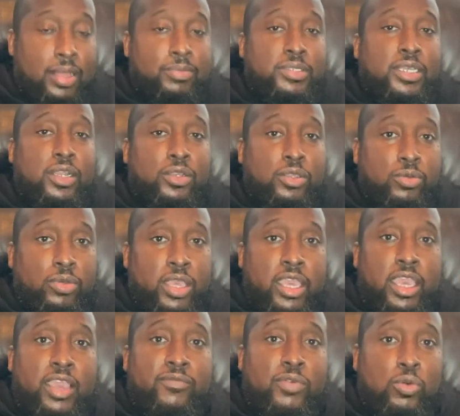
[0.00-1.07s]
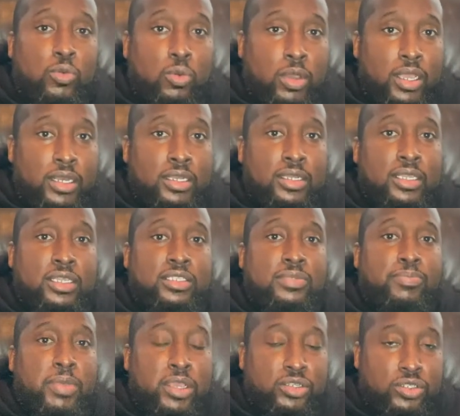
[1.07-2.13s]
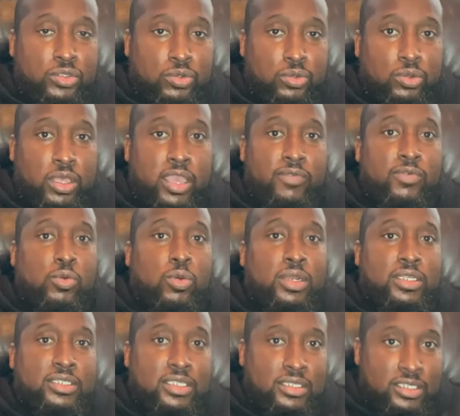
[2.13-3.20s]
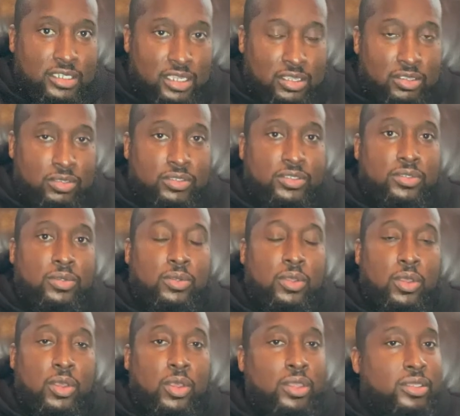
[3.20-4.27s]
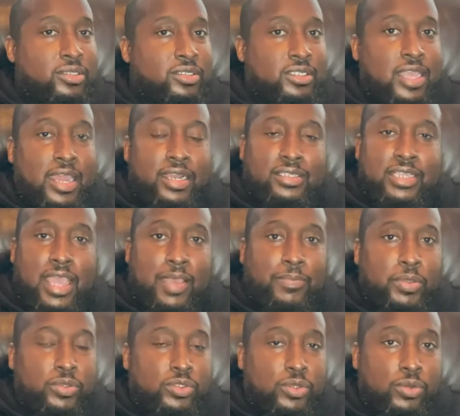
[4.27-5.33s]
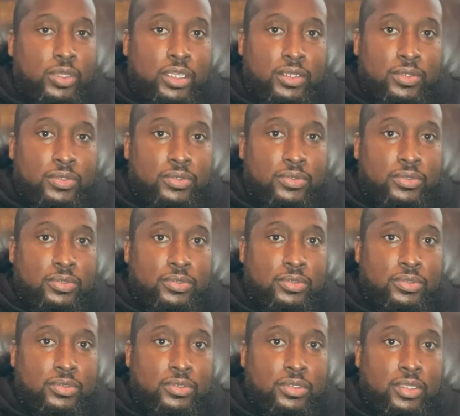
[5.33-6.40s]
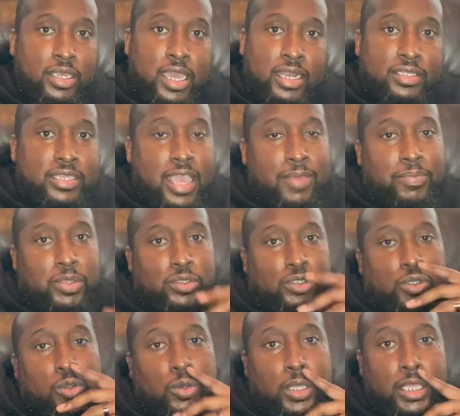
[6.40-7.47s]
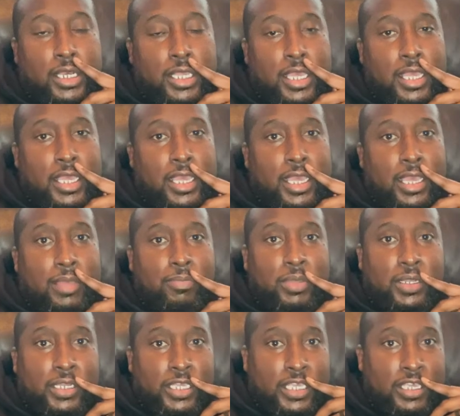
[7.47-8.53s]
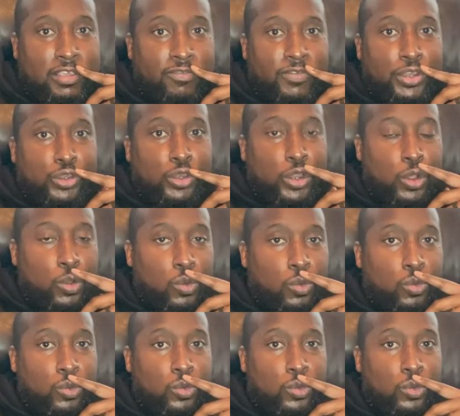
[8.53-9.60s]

I'm telling you, everyone is special. Everyone is a genius. Just gotta tap into it. You gotta tap into it and believe and know